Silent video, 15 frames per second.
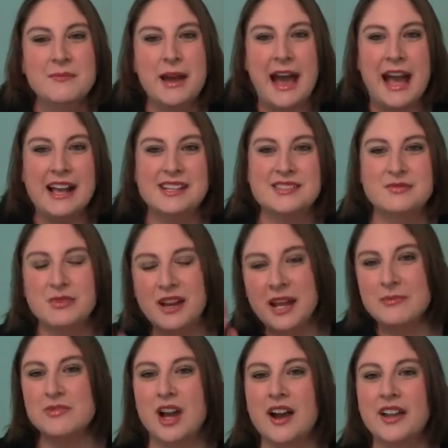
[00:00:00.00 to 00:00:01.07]
past when
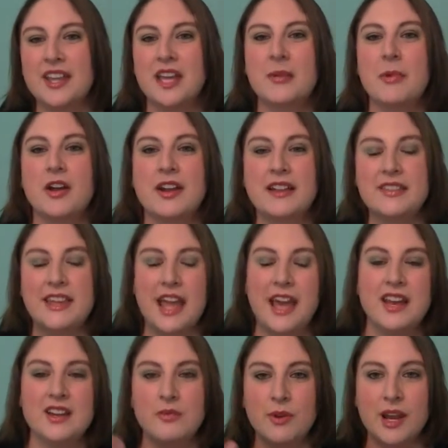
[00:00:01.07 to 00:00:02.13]
I'm talking about it. At the
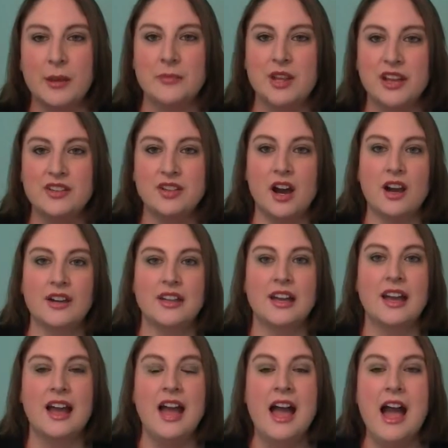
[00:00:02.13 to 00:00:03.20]
end when I'm done
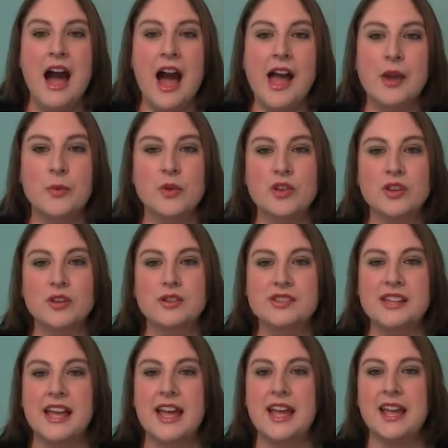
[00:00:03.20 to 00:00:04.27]
talking, I will
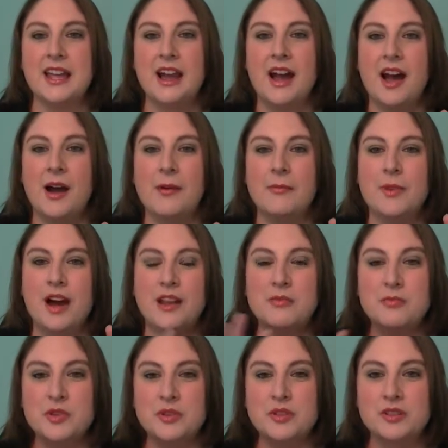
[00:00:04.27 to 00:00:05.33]
say um,
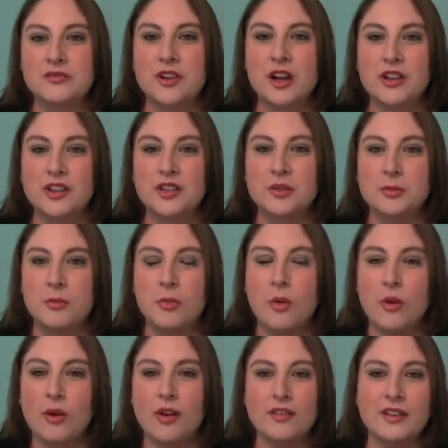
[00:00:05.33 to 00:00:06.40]
unmute your volume
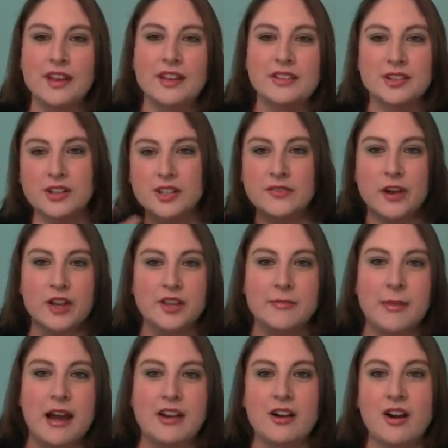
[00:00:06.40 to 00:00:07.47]
or like turn your volume
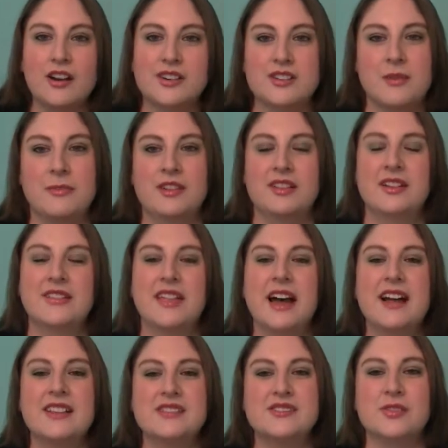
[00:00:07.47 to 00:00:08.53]
back on or something like
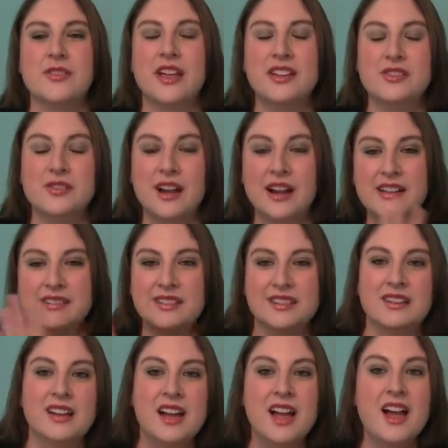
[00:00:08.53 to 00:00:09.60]
that so that you guys
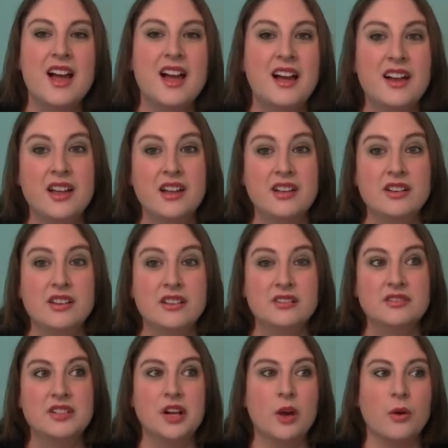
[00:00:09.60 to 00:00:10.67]
can
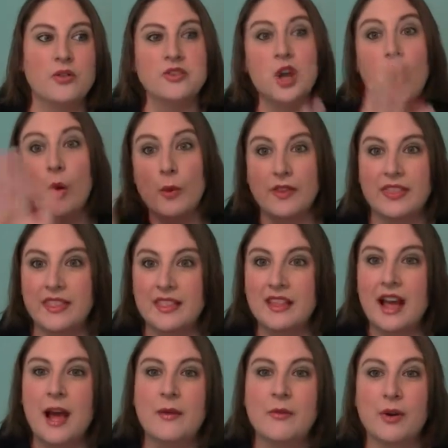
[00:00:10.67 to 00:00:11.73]
you know, know when
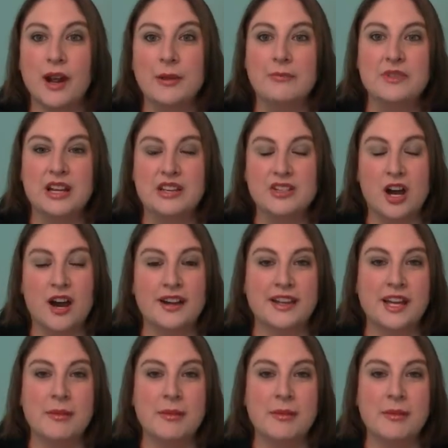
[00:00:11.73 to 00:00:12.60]
I'm when I'm done talking